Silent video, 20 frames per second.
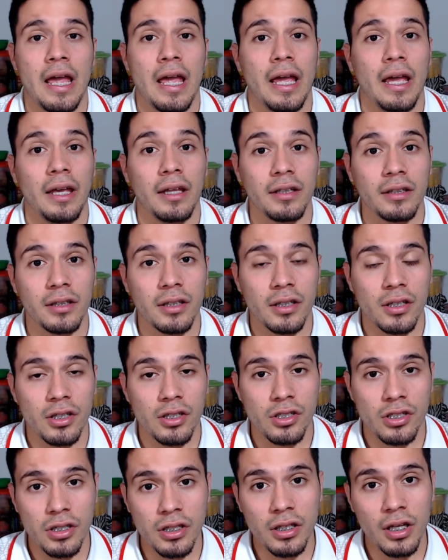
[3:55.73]
and
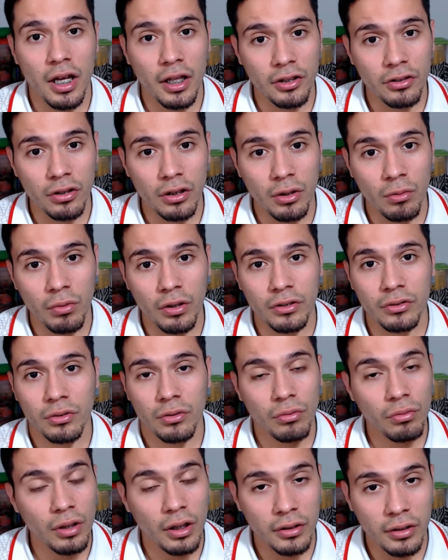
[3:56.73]
she actually was
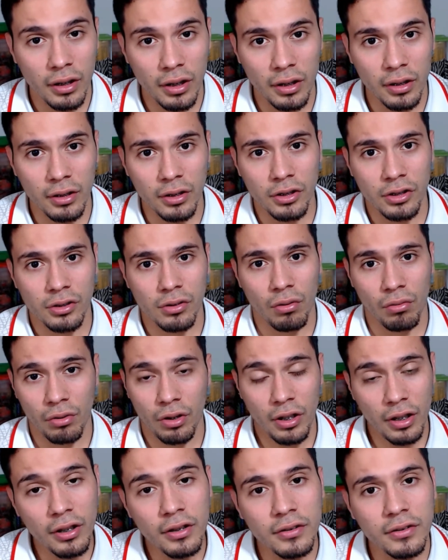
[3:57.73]
good at English, or
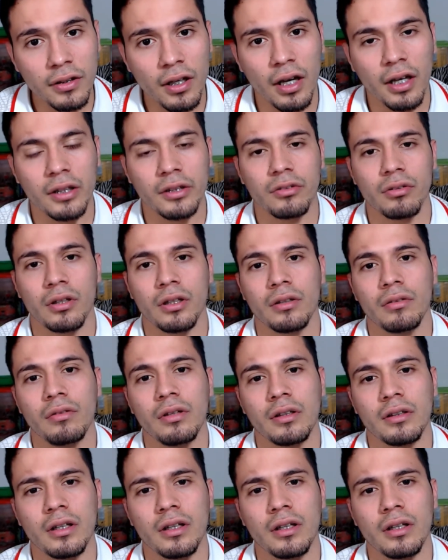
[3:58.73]
is actually good at